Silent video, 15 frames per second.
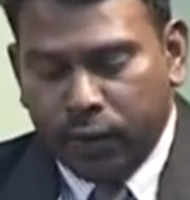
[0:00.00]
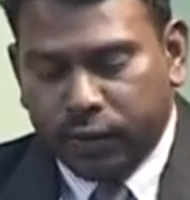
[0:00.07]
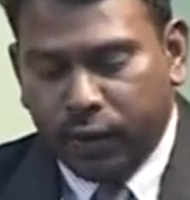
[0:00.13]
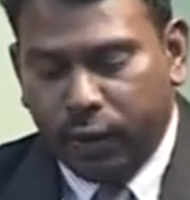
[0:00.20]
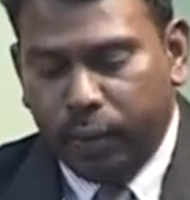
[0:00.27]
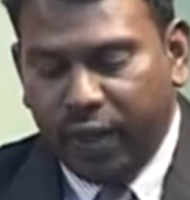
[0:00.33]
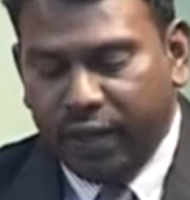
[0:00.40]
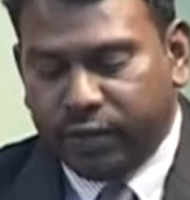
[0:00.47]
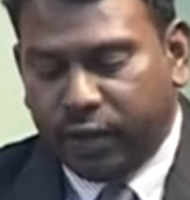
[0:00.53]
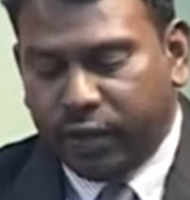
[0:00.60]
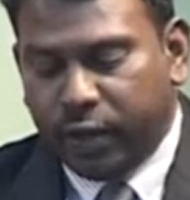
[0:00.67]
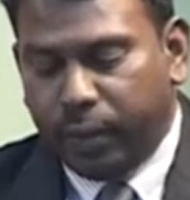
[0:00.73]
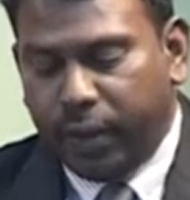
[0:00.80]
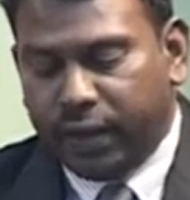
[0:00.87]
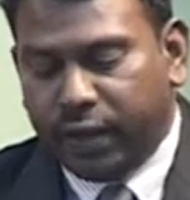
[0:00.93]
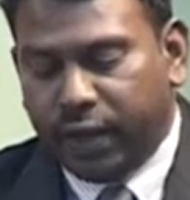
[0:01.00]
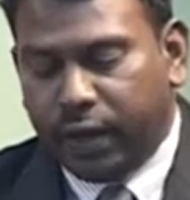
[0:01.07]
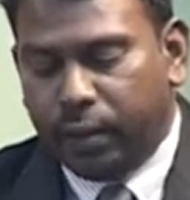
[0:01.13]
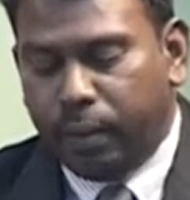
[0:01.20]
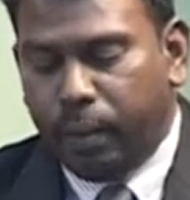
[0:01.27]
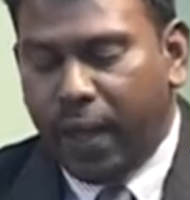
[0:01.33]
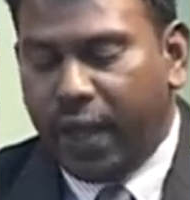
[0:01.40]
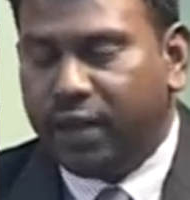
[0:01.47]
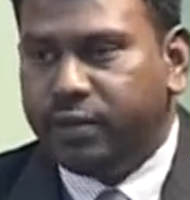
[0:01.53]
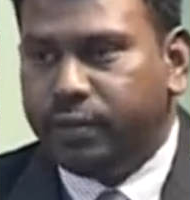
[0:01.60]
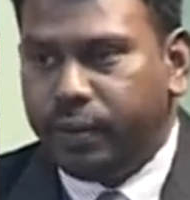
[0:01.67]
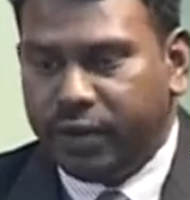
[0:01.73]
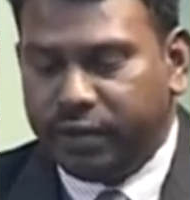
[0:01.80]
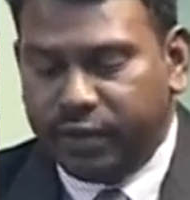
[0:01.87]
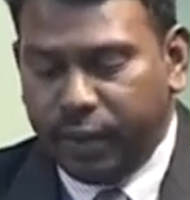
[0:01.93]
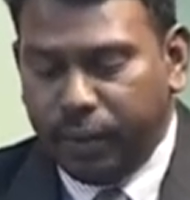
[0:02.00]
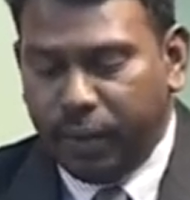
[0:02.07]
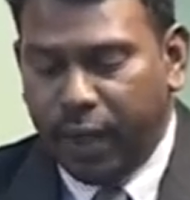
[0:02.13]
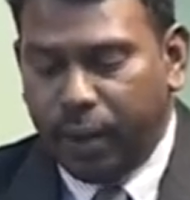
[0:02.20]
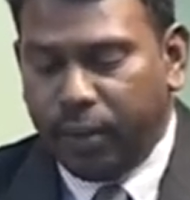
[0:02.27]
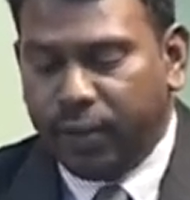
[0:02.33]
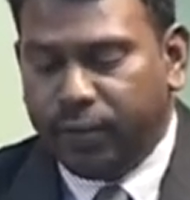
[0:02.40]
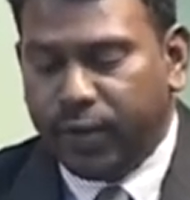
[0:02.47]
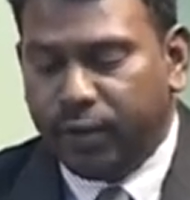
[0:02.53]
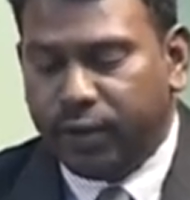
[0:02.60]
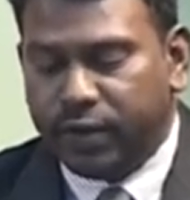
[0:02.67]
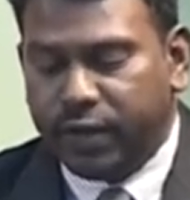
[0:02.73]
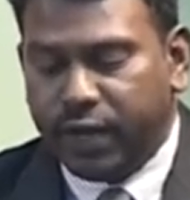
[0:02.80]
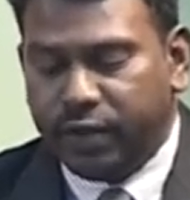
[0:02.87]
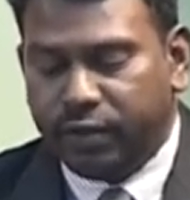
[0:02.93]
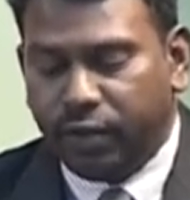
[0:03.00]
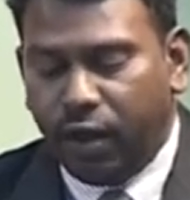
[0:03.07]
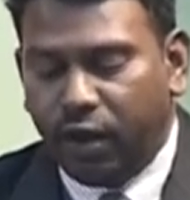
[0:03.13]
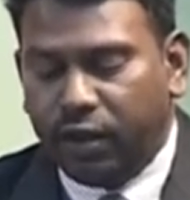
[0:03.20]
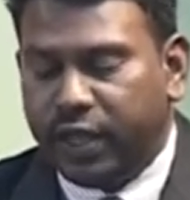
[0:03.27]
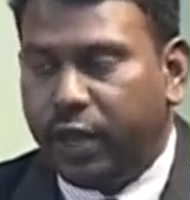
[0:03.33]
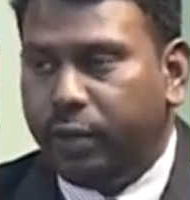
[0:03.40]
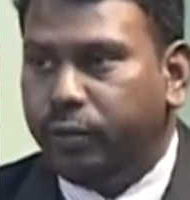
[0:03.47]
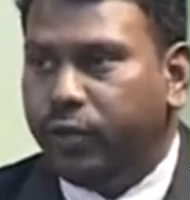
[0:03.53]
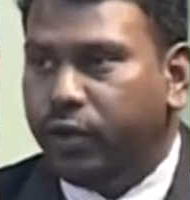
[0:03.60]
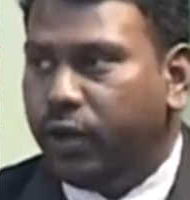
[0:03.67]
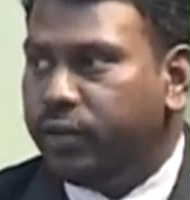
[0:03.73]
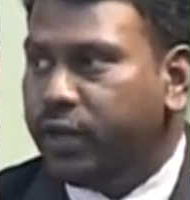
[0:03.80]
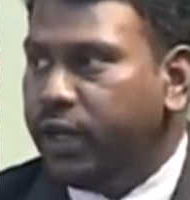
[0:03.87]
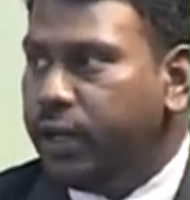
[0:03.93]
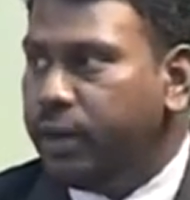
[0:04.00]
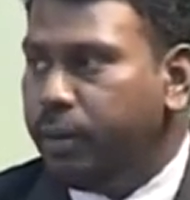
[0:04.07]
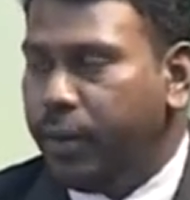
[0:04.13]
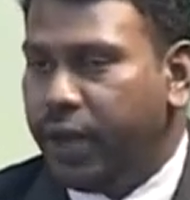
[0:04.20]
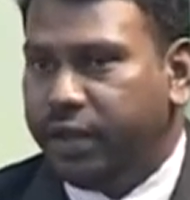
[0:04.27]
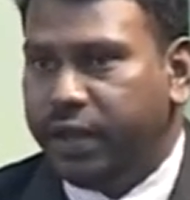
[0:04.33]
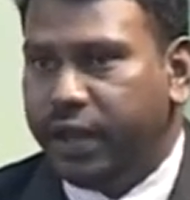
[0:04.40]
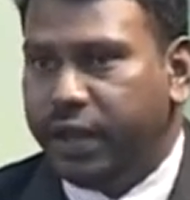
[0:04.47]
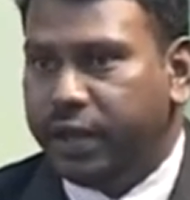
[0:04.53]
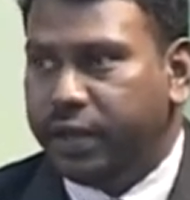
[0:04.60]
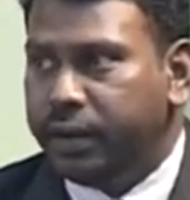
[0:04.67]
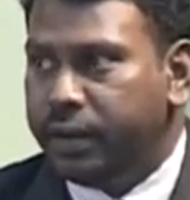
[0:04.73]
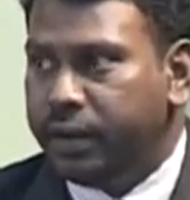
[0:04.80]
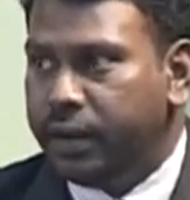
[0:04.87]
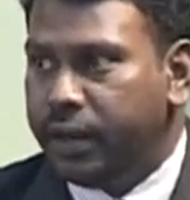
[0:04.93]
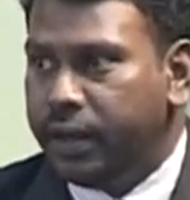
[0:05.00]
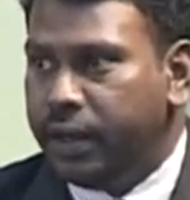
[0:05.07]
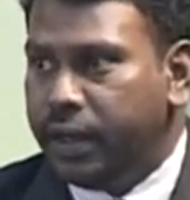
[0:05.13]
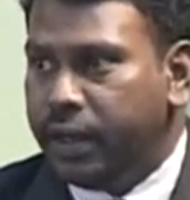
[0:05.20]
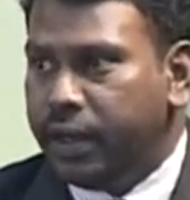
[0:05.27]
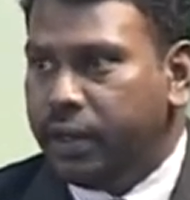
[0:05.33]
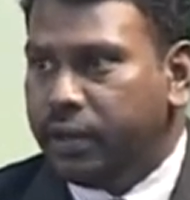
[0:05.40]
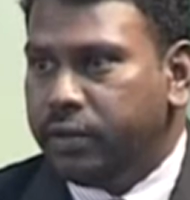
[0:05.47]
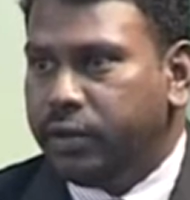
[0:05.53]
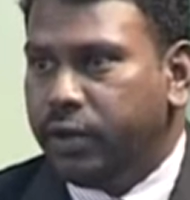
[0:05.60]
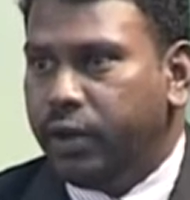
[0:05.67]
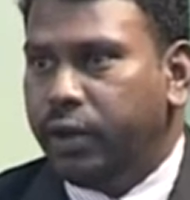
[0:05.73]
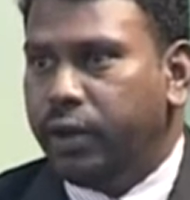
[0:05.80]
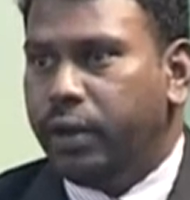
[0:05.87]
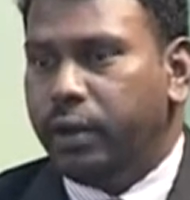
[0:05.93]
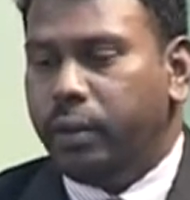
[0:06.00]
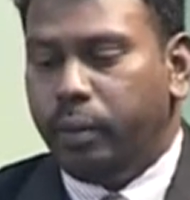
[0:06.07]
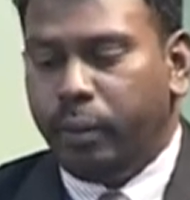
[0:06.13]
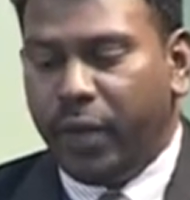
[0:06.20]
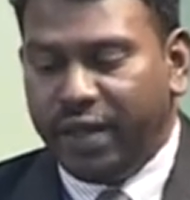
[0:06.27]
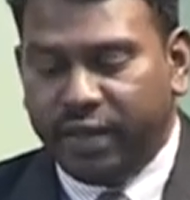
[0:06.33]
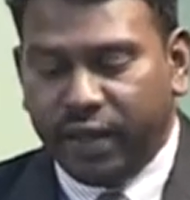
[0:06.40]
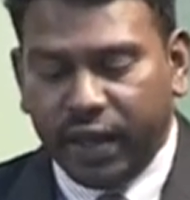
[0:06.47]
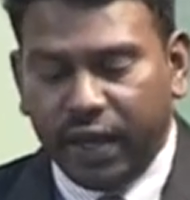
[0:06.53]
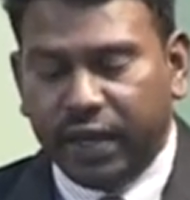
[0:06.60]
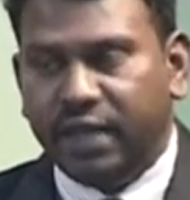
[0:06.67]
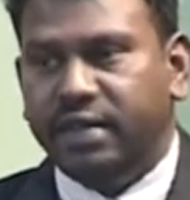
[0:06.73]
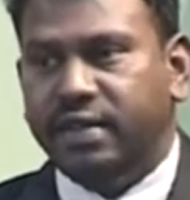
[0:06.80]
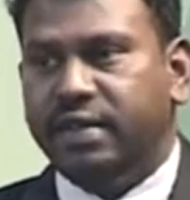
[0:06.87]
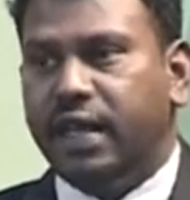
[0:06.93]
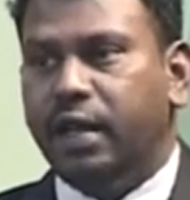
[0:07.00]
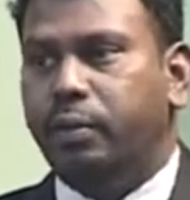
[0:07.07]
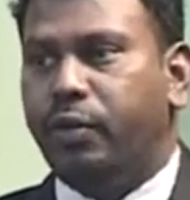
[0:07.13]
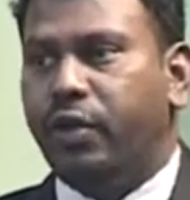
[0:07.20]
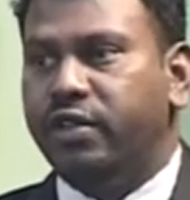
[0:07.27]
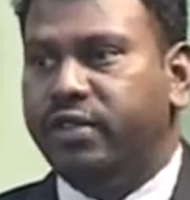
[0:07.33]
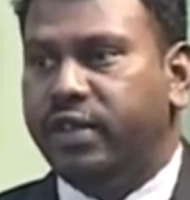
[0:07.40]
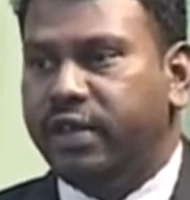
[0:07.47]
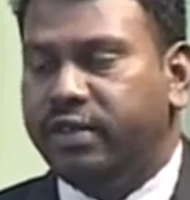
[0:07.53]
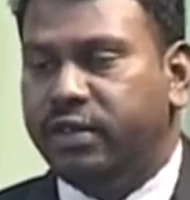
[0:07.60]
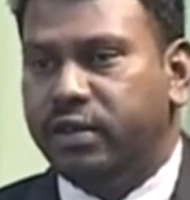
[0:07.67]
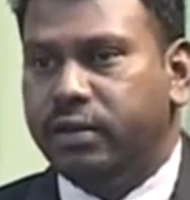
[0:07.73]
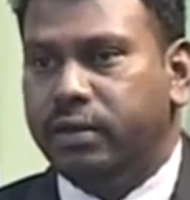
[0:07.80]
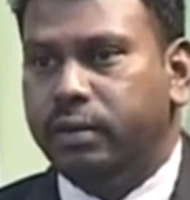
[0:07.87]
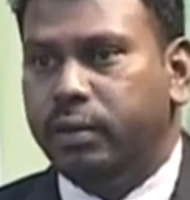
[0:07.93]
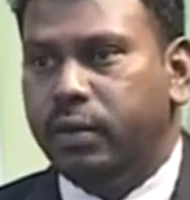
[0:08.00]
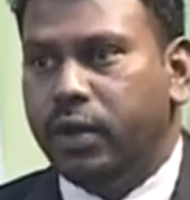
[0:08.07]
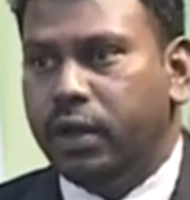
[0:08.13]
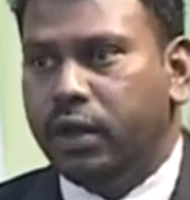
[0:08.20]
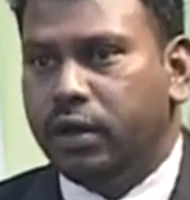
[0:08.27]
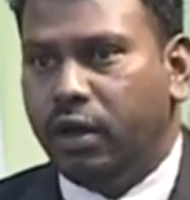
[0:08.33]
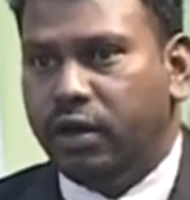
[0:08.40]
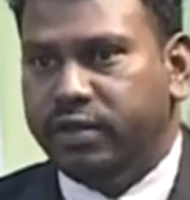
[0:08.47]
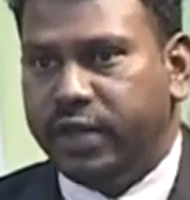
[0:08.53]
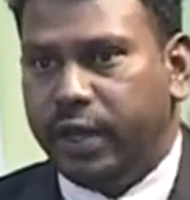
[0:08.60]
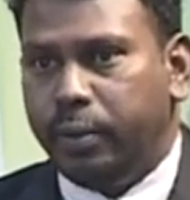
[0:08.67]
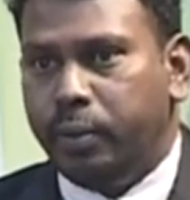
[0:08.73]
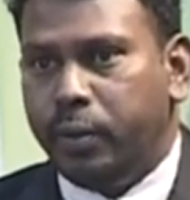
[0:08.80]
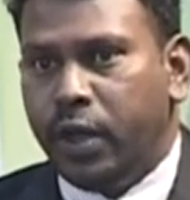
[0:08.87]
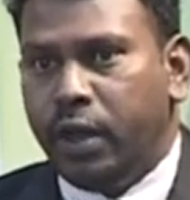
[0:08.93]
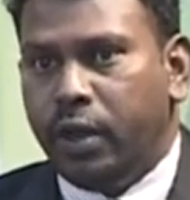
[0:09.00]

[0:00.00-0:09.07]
So based on the material balance principle, MFCA will trace all the input of the material. So basically this is a process concept.